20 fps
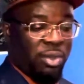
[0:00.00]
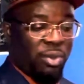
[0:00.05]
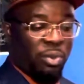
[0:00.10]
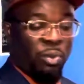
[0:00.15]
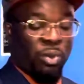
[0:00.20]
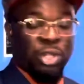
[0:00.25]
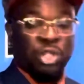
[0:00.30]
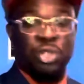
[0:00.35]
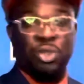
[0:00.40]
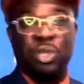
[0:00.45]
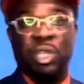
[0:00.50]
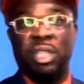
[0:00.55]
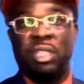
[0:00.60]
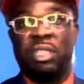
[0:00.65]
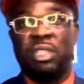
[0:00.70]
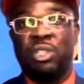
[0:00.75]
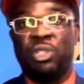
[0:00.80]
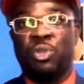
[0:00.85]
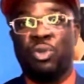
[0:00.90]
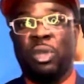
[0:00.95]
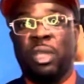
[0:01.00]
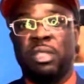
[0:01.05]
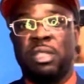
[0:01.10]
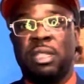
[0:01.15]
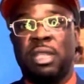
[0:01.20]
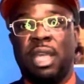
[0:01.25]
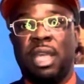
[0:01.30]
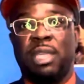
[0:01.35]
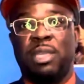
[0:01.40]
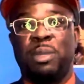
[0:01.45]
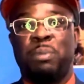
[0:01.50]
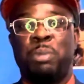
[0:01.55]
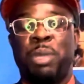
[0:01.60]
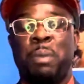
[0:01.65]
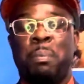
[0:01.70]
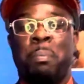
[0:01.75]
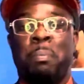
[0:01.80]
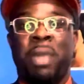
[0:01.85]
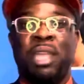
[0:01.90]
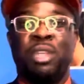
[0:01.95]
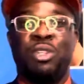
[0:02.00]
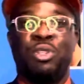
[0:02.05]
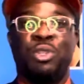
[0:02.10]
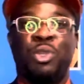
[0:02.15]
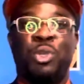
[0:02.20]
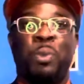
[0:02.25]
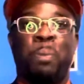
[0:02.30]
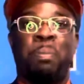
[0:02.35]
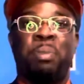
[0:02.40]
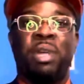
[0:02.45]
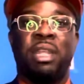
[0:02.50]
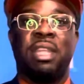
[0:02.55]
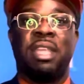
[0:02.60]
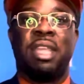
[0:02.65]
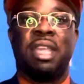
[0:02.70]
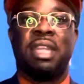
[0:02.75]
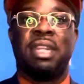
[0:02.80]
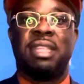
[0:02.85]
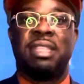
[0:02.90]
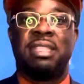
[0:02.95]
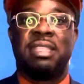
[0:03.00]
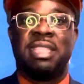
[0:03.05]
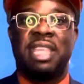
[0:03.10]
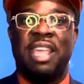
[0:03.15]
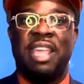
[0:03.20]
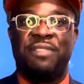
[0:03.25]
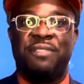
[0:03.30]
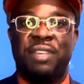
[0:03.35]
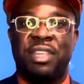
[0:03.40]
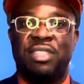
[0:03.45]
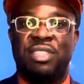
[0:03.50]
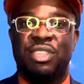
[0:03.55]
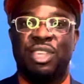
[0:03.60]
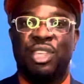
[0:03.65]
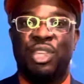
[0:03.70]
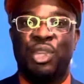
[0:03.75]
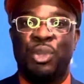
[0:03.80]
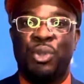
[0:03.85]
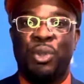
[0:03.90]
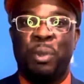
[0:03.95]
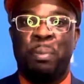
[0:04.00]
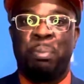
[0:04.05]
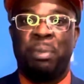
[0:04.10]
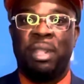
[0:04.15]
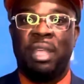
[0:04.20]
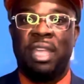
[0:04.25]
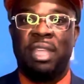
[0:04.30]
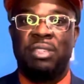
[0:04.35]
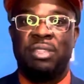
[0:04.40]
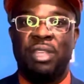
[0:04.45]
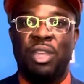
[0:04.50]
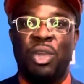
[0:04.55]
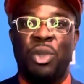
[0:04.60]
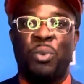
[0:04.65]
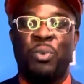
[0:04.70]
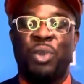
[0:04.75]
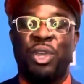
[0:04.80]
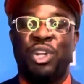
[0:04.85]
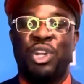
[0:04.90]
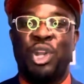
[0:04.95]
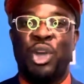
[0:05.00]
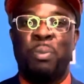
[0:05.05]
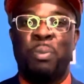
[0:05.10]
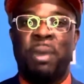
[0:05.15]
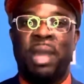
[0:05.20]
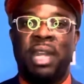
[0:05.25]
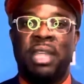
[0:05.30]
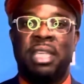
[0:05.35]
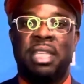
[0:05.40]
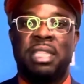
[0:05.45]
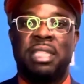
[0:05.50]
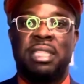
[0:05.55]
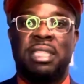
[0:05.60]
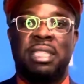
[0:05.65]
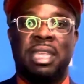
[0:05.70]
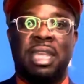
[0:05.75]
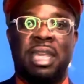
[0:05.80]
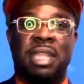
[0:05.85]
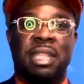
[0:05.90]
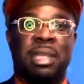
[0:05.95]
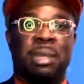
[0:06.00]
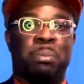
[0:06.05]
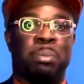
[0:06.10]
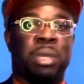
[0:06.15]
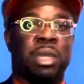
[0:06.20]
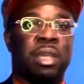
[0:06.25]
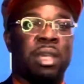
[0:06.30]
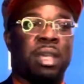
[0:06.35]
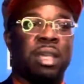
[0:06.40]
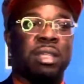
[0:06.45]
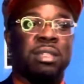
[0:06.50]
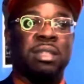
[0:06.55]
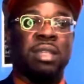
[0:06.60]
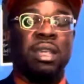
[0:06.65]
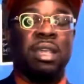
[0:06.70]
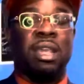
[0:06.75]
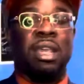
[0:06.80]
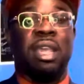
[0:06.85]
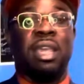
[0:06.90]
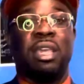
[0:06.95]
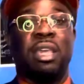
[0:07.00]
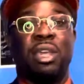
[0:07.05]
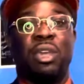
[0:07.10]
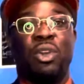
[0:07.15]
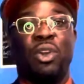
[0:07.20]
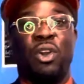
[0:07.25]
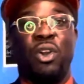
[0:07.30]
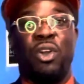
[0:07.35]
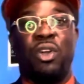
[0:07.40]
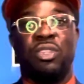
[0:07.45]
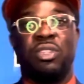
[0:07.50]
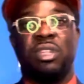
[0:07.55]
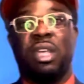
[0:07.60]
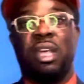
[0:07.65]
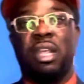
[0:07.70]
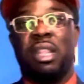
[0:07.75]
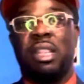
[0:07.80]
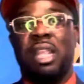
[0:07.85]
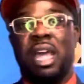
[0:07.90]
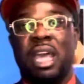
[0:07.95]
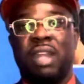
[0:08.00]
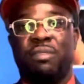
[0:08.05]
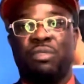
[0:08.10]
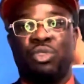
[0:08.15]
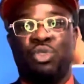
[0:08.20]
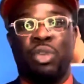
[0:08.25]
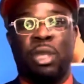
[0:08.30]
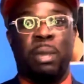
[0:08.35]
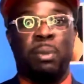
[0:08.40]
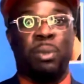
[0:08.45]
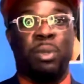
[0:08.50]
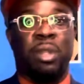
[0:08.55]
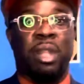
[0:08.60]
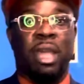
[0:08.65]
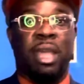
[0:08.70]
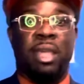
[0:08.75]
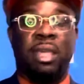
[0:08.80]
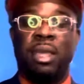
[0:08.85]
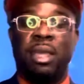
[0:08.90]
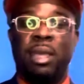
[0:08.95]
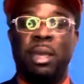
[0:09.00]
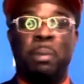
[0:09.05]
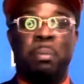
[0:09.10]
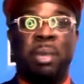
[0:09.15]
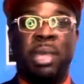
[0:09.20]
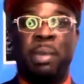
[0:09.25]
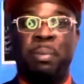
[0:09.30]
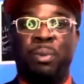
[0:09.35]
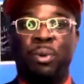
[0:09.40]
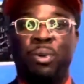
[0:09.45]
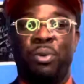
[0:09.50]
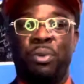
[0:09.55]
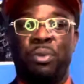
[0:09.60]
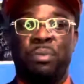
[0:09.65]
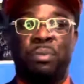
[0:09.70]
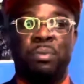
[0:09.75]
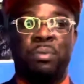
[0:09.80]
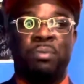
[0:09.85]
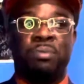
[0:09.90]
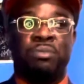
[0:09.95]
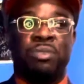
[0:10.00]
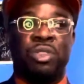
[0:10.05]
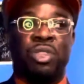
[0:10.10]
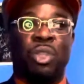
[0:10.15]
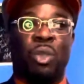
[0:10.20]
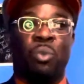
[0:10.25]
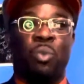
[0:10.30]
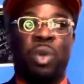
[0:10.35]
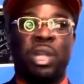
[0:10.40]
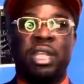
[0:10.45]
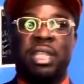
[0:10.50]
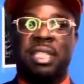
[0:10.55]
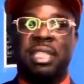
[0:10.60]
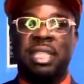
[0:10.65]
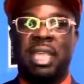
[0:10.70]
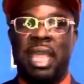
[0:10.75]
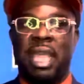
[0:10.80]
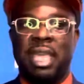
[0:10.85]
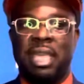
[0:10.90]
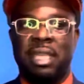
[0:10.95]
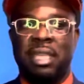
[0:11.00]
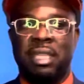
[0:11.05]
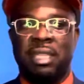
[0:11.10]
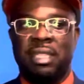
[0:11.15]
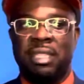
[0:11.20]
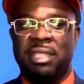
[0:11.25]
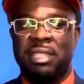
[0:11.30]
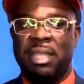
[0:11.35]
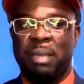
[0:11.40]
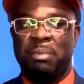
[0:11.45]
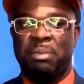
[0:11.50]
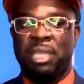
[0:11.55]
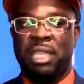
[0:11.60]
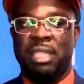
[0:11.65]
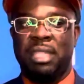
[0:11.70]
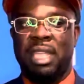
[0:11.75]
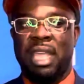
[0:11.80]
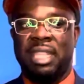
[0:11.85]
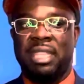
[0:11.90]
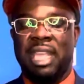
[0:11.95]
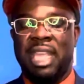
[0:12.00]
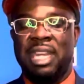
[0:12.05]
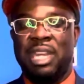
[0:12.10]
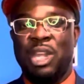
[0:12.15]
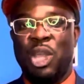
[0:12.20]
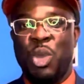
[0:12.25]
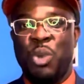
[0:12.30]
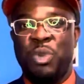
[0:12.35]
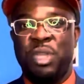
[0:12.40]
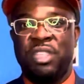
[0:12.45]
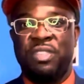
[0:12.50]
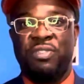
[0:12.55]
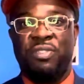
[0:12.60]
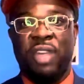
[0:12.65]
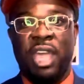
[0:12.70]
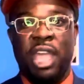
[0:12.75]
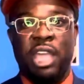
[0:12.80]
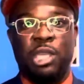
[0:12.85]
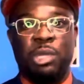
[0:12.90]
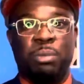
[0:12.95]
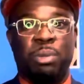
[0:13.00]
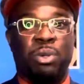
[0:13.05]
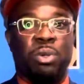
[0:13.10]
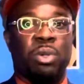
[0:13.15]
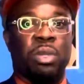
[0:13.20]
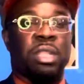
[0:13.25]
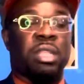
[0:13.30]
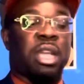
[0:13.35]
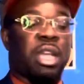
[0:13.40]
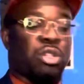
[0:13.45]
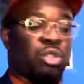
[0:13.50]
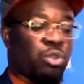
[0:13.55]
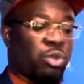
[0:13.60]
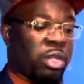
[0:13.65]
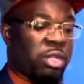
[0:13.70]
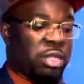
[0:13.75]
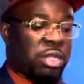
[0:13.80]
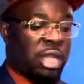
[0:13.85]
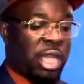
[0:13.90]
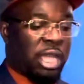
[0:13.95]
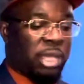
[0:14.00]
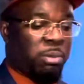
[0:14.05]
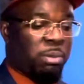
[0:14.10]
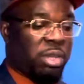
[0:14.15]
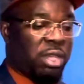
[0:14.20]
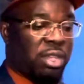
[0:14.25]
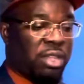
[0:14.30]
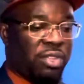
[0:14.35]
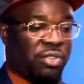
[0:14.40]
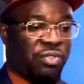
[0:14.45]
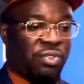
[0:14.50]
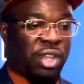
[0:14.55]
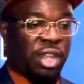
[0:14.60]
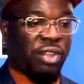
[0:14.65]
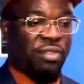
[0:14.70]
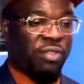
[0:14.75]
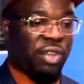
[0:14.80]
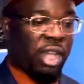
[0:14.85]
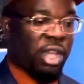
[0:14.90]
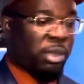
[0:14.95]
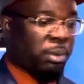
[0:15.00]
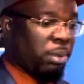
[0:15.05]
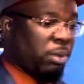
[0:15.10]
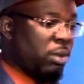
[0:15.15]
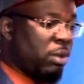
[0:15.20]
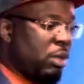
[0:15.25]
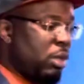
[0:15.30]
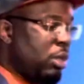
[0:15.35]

once you get this trust document, make sure you put it in a safe and secure place where nobody can steal it because it can cause a lot of trouble. Like people want to take something that they know is valuable, and that trust document is very valuable.